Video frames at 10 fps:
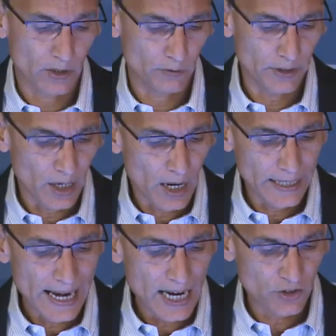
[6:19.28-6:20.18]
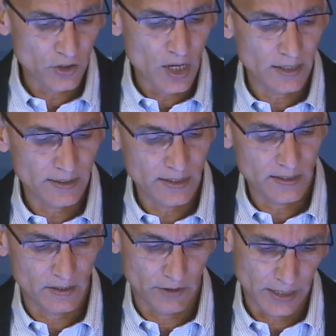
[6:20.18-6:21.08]
very high ash content
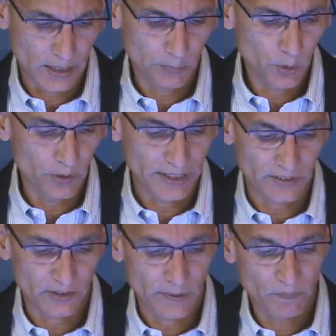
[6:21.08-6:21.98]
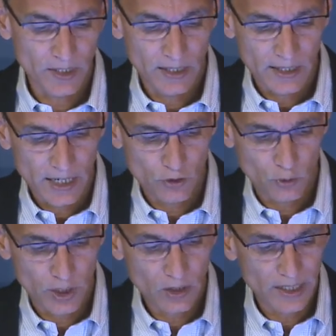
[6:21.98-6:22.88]
and very high impurities. And so
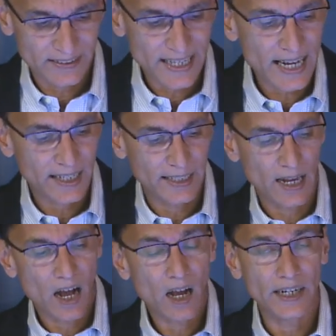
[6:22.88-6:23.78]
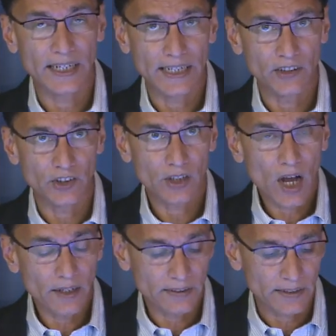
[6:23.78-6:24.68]
they're not exactly high in energy
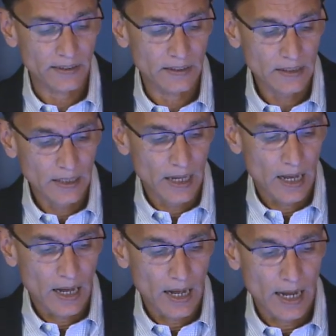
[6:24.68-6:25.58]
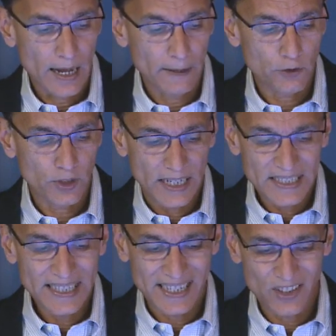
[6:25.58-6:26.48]
content. Uh, so the
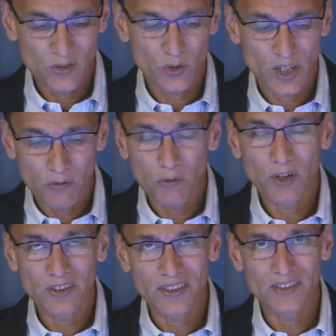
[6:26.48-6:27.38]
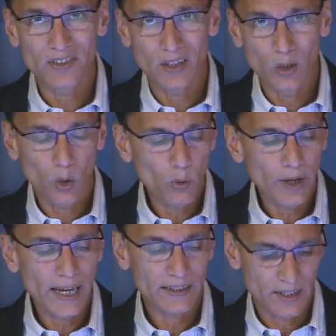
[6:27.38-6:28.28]
idea is to convert these
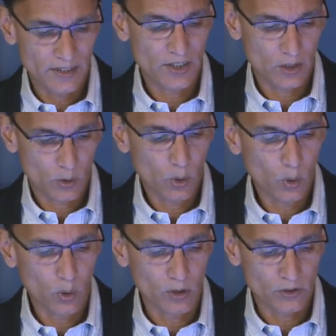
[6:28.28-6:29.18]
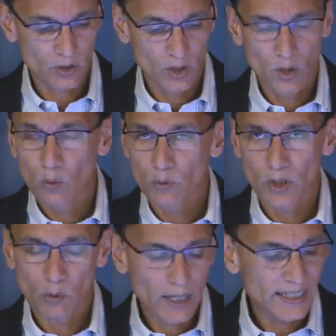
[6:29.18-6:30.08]
low-rank Indian coals with
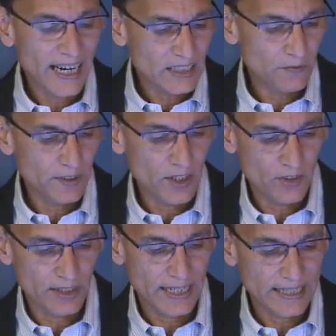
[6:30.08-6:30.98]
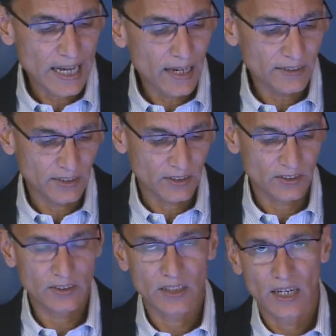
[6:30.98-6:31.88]
the right gasification
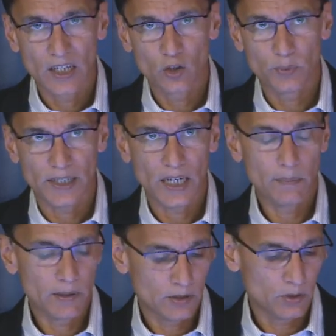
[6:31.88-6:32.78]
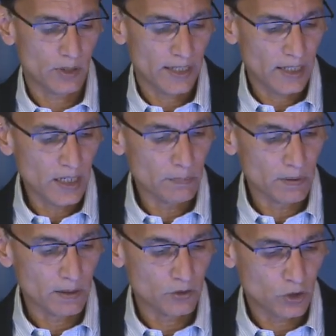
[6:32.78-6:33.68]
technologies to be able to
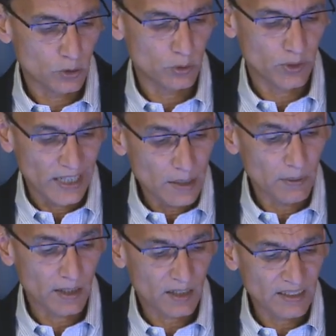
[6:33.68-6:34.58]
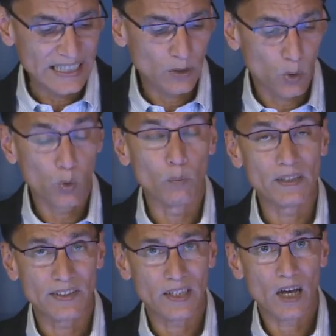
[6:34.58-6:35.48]
enable, to, to enable a clean
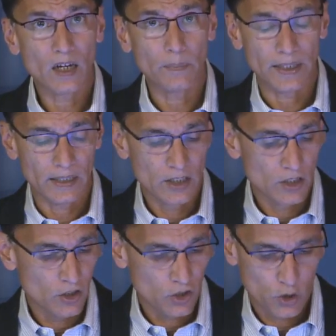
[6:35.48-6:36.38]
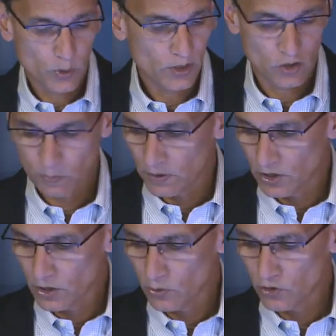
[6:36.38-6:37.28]
coal-based economy so as to
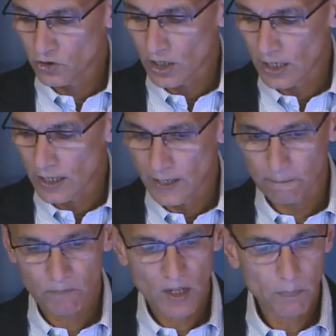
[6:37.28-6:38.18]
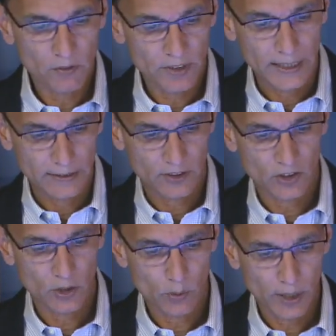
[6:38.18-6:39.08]
produce uh, a couple of
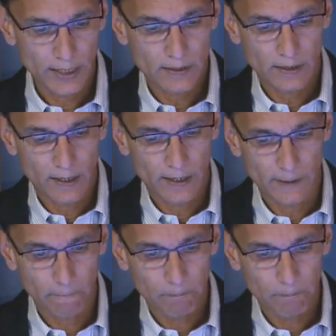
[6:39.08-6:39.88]
things, right? Uh,